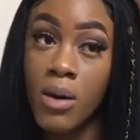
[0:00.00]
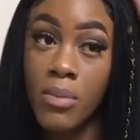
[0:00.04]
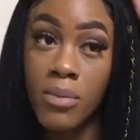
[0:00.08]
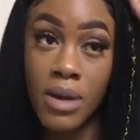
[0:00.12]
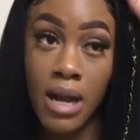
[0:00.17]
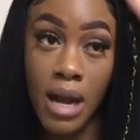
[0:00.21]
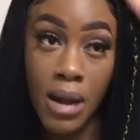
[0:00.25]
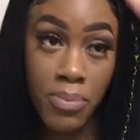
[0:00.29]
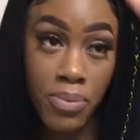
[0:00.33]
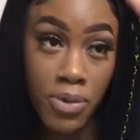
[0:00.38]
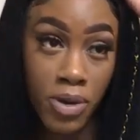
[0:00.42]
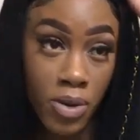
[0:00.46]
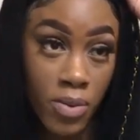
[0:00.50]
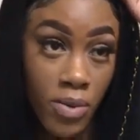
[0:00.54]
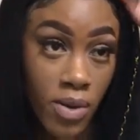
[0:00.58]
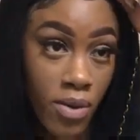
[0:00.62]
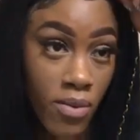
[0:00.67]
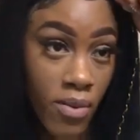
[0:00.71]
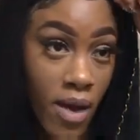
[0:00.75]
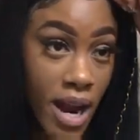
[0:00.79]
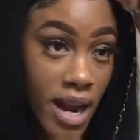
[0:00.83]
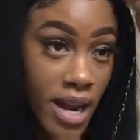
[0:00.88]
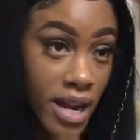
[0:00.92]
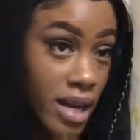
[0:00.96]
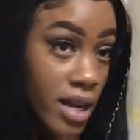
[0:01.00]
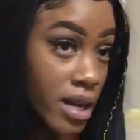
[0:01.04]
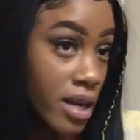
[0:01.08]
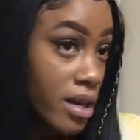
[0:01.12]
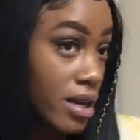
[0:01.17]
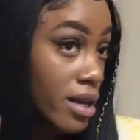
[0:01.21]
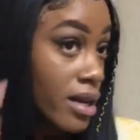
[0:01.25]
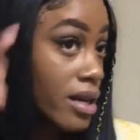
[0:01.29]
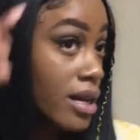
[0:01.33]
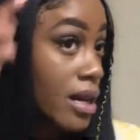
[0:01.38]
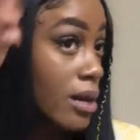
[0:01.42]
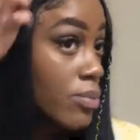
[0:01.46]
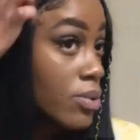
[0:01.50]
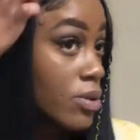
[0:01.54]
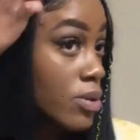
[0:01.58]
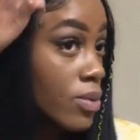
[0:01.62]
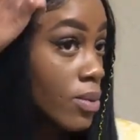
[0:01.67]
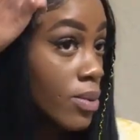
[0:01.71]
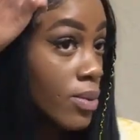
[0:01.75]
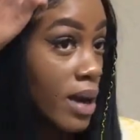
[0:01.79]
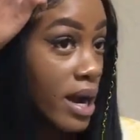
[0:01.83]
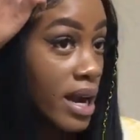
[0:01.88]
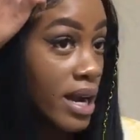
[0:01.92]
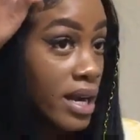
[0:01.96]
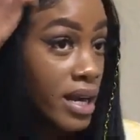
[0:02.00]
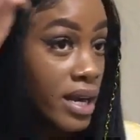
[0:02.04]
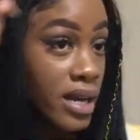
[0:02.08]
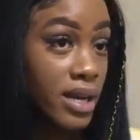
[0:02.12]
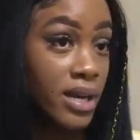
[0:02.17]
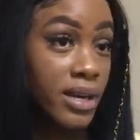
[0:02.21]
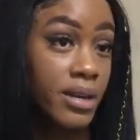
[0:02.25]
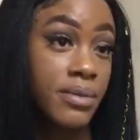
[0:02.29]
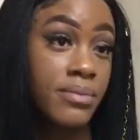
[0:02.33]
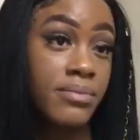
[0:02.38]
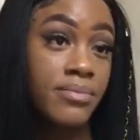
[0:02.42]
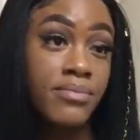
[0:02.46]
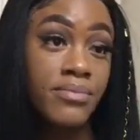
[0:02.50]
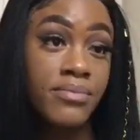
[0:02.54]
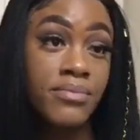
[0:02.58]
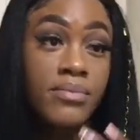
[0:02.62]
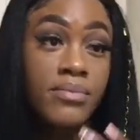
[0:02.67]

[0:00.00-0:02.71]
But I put one right here and I put one right here.